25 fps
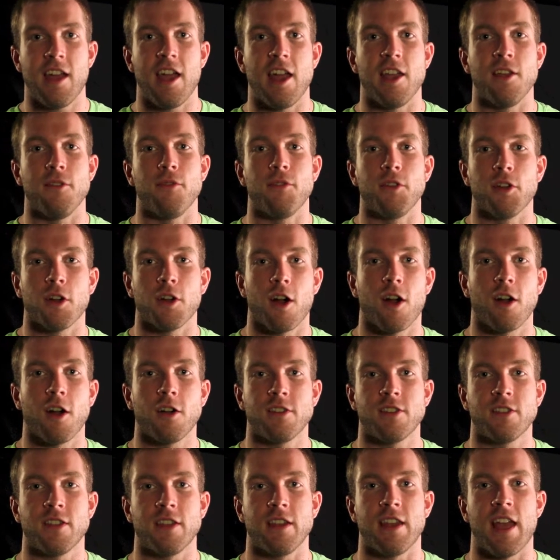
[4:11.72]
And if your
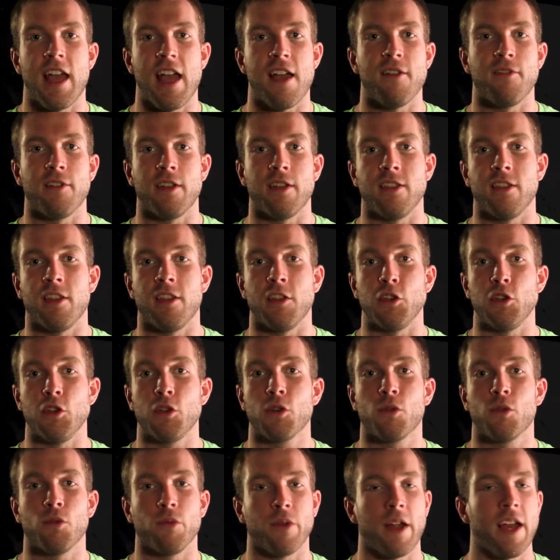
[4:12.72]
heart's in heaven, then
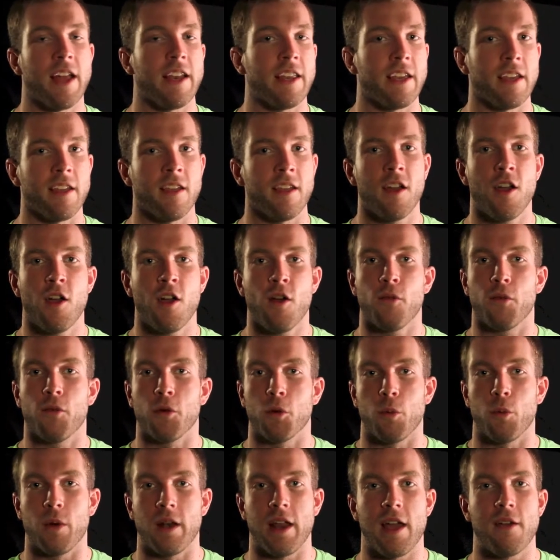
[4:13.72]
you're ready for
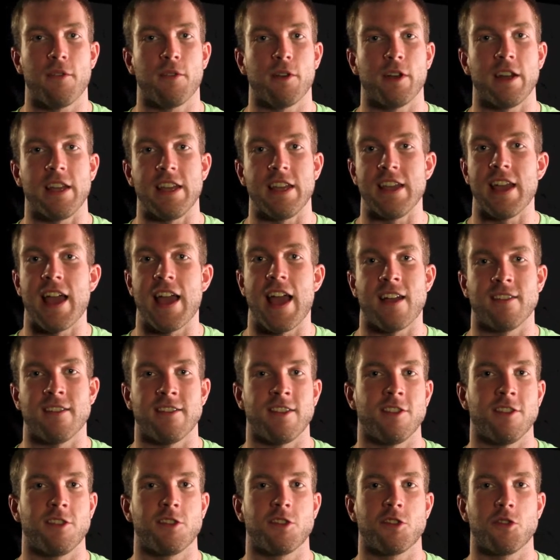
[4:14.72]
whatever He has
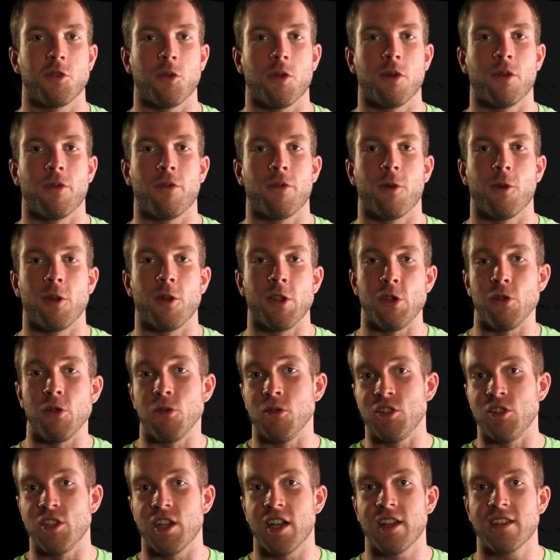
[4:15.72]
in store for you,
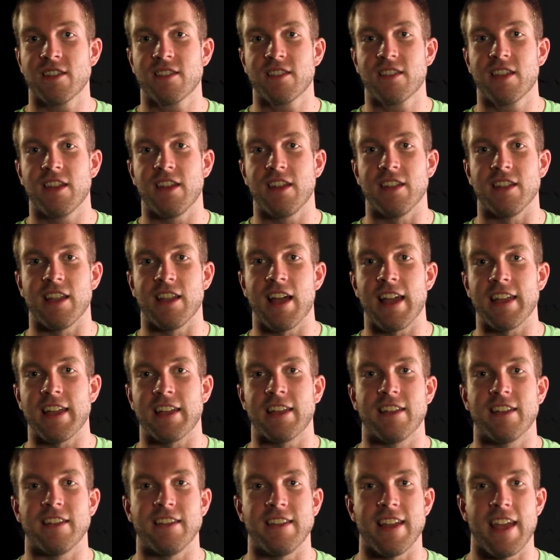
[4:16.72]
just
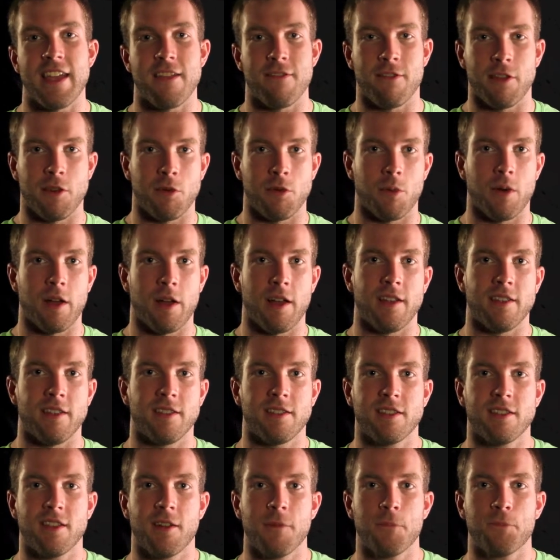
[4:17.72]
like David
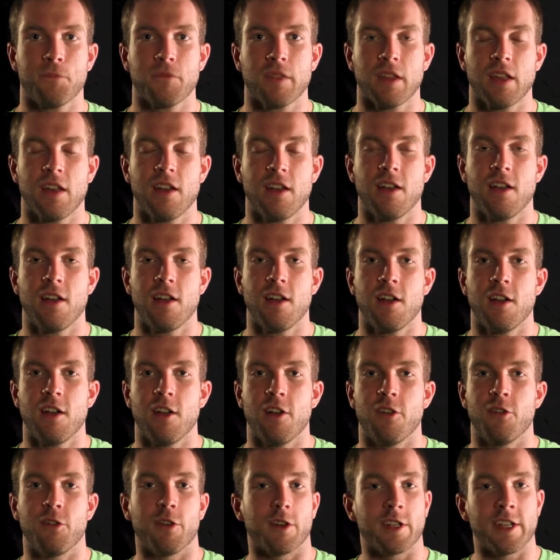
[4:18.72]
was.
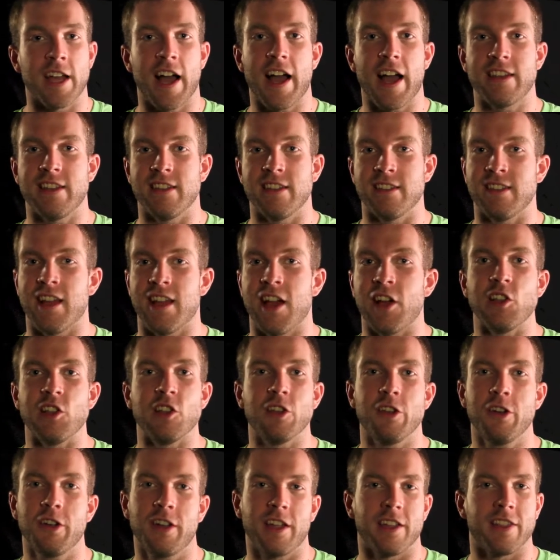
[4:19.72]
For God does not
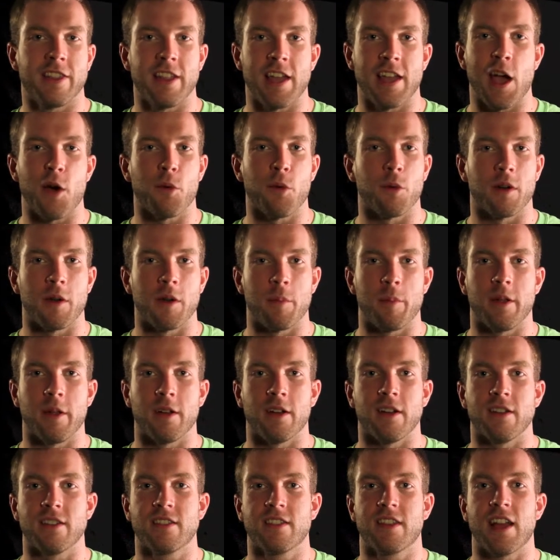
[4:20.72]
look at the outward
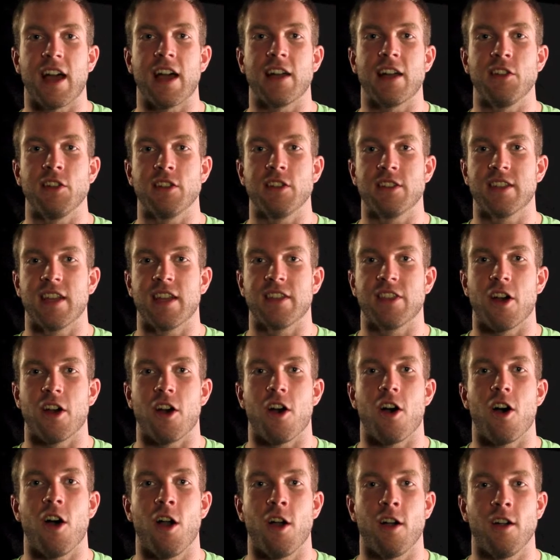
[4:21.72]
appearance, God looks at the
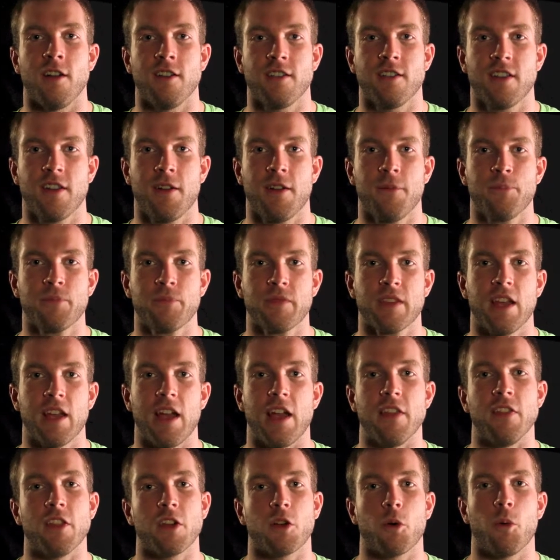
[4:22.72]
heart.
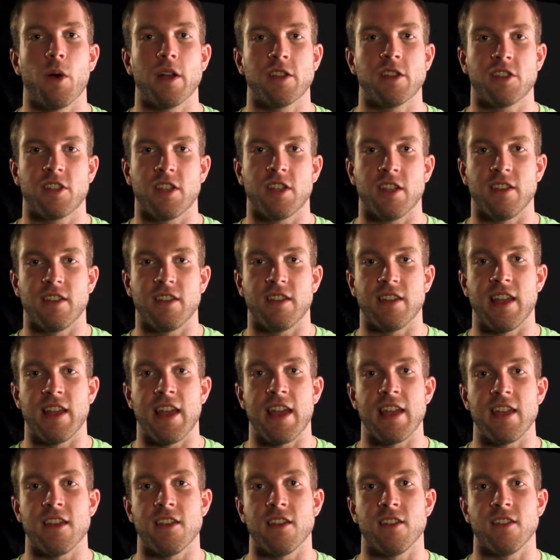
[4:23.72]
And the question
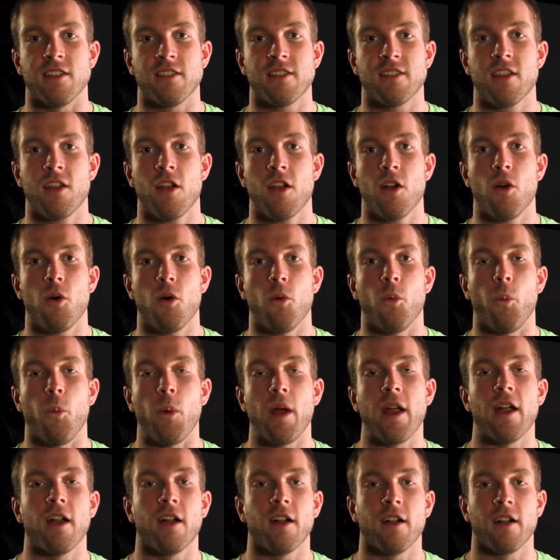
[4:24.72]
today is,
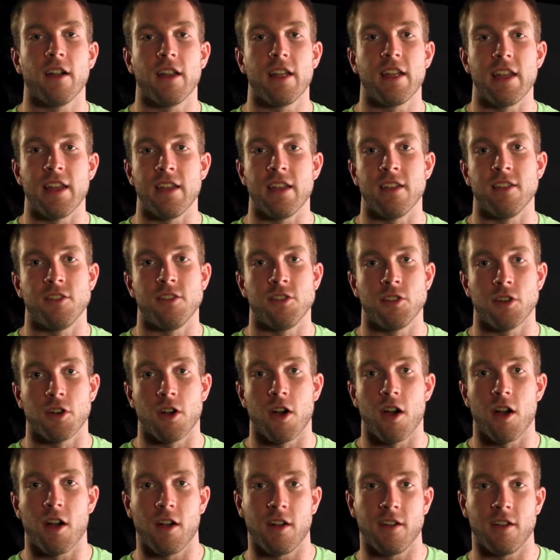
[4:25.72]
where is your
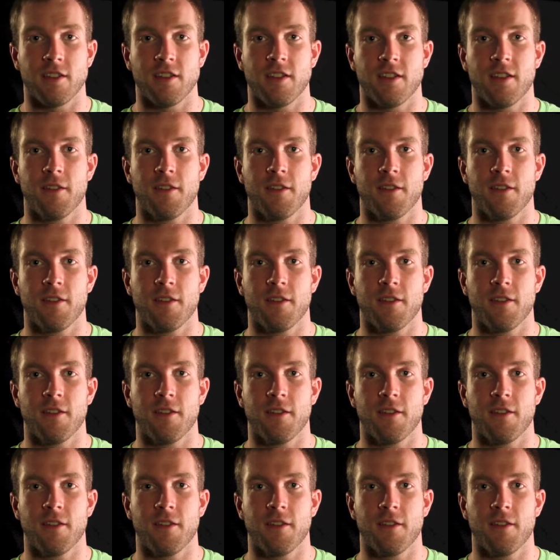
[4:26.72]
heart?